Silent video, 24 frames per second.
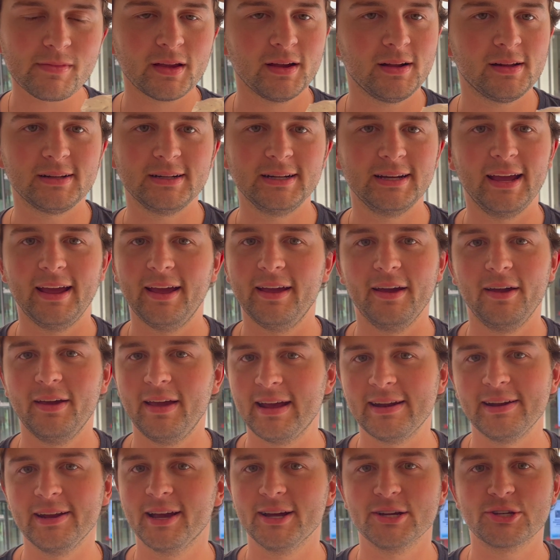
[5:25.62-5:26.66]
Yeah,
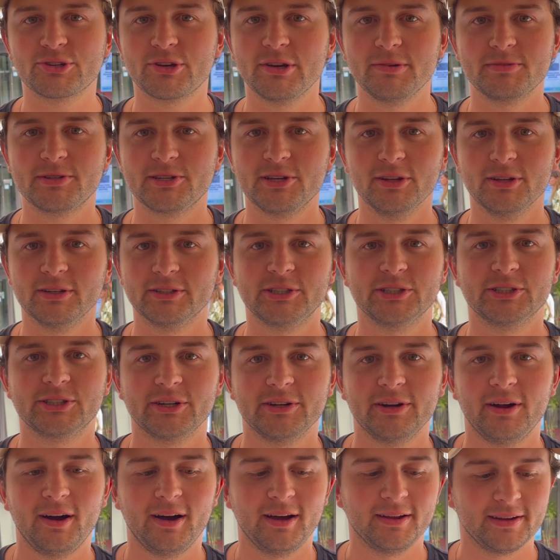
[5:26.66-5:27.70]
any ice cream's delicious on
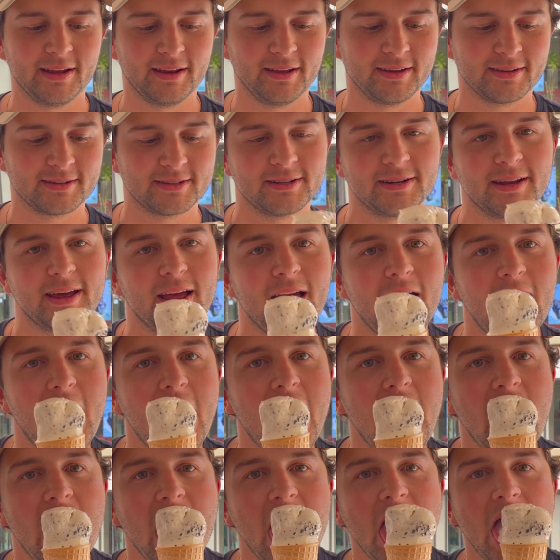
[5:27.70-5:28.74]
a hot day like today.
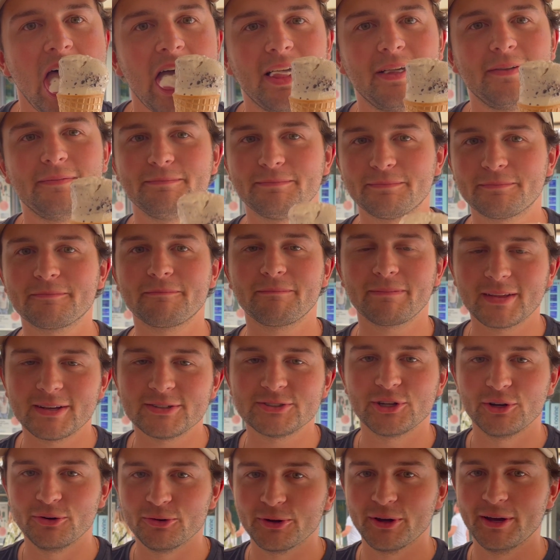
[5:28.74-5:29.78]

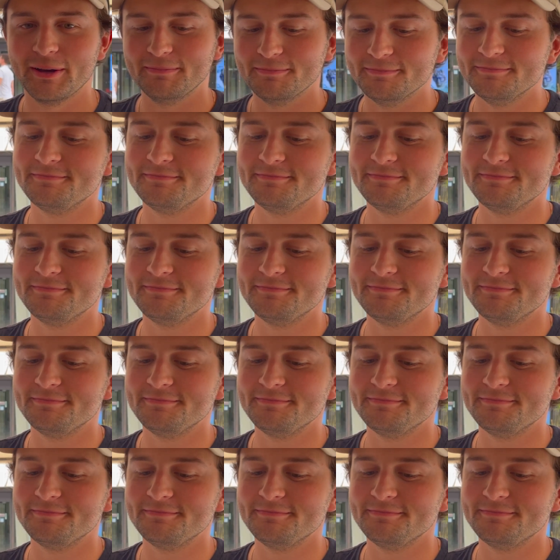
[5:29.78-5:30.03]
So good.